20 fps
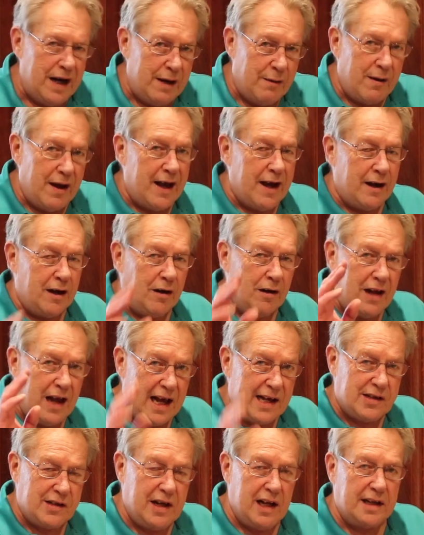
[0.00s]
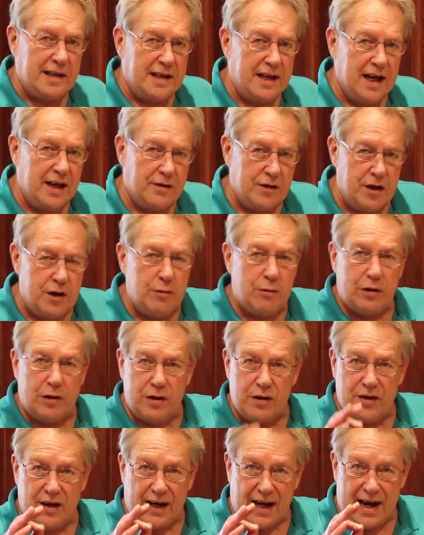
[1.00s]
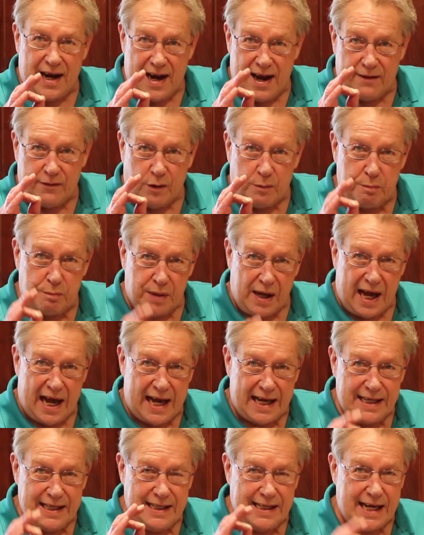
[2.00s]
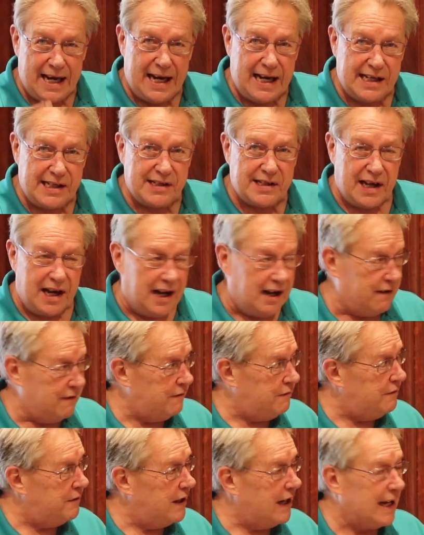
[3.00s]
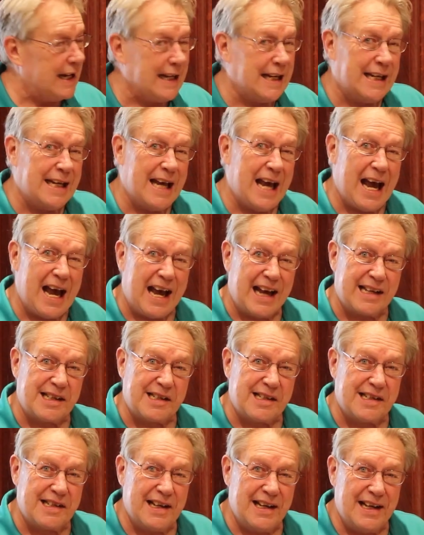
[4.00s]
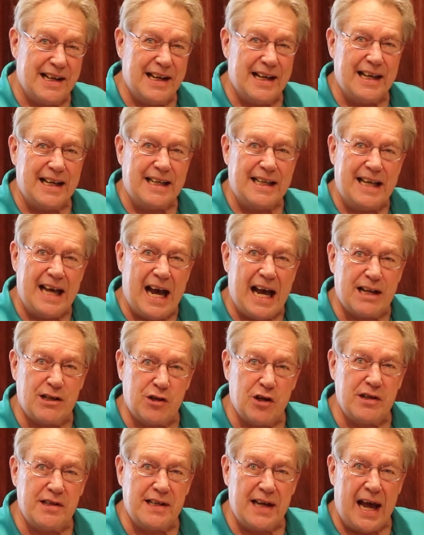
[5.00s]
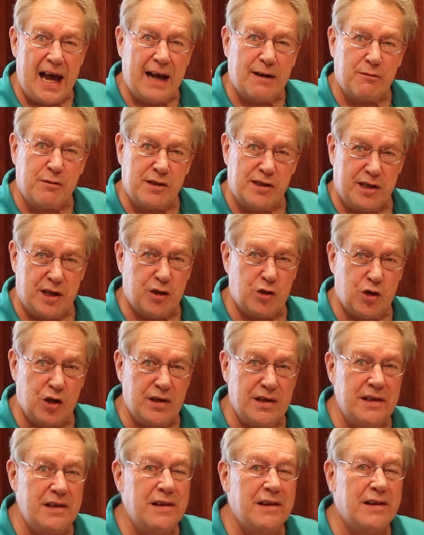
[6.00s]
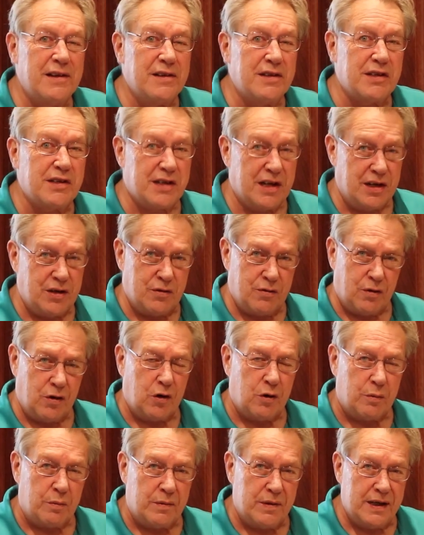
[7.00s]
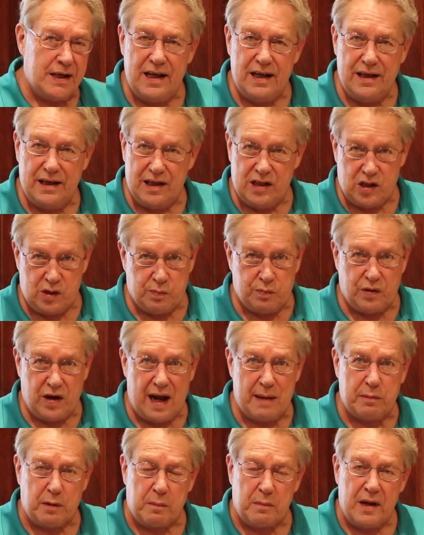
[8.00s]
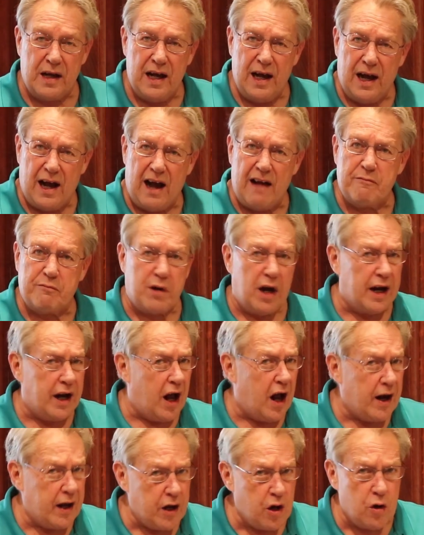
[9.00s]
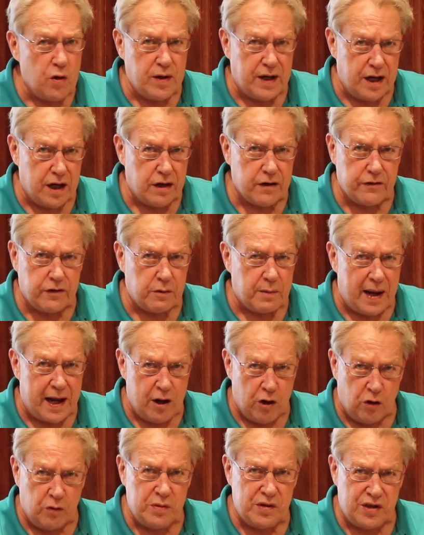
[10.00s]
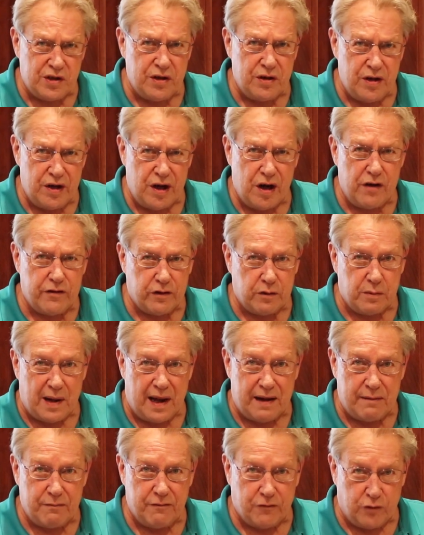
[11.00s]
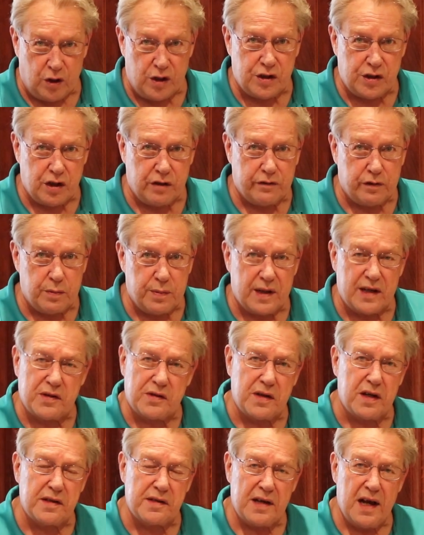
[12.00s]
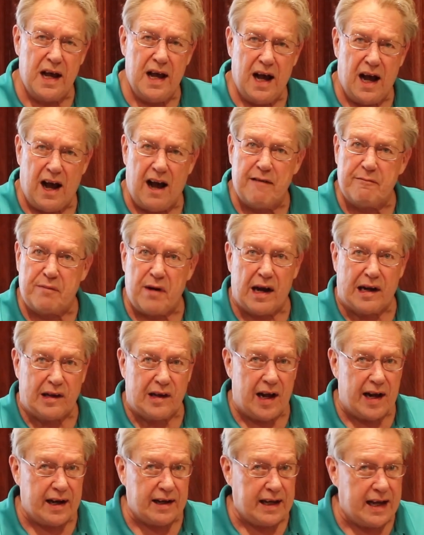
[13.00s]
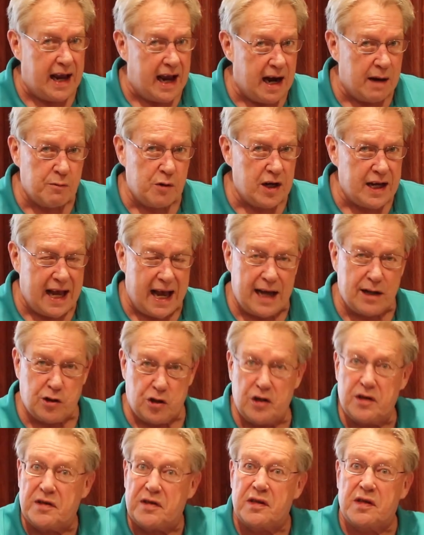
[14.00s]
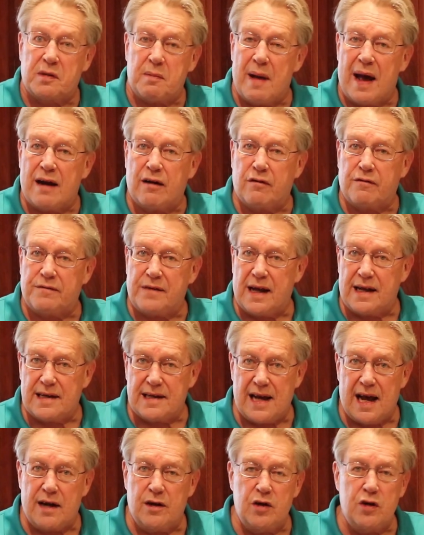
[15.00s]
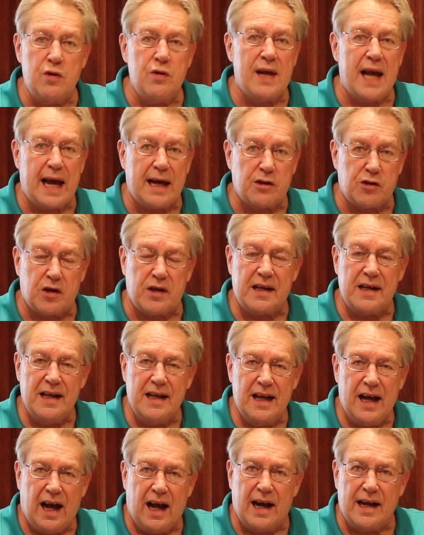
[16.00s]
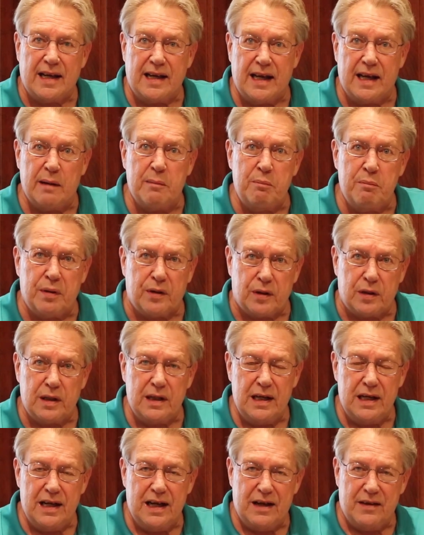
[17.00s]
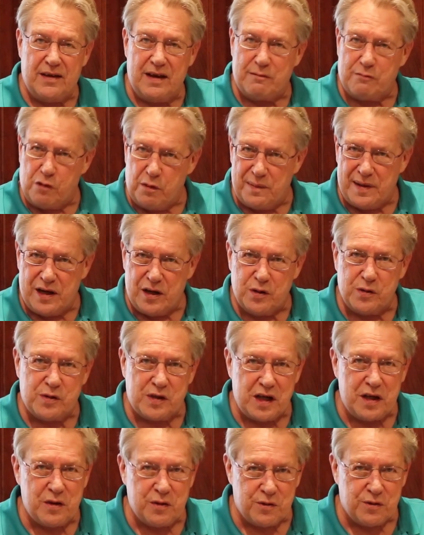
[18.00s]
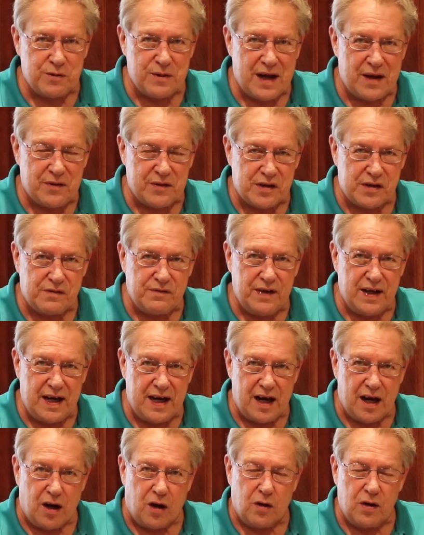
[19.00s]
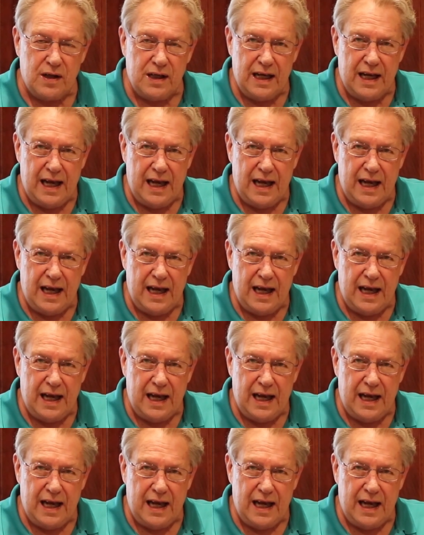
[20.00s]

anyway, on our last get-together, you learned that I have a bad case of GAS, Gadget Acquisition Syndrome. It's a problem. I bought audio gear for my home studio, for my voiceover business. I bought a lot of camera gadgets. As a matter of fact, I got a new gadget, a gimbal, that we'll be using throughout this video.